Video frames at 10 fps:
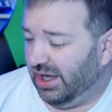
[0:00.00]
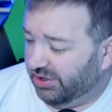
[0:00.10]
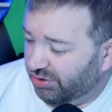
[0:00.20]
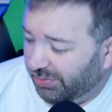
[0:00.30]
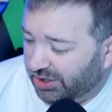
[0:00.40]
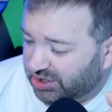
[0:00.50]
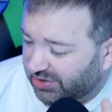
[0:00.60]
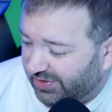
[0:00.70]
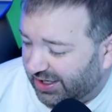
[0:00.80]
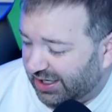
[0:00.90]
do a bunch
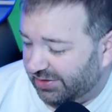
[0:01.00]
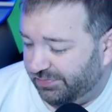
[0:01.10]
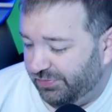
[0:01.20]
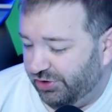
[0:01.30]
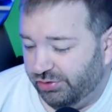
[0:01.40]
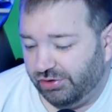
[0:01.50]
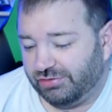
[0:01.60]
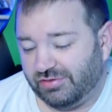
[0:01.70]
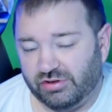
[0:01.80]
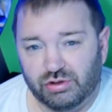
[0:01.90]
of New Year's
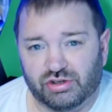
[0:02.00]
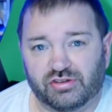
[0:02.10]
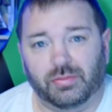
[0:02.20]
resolutions.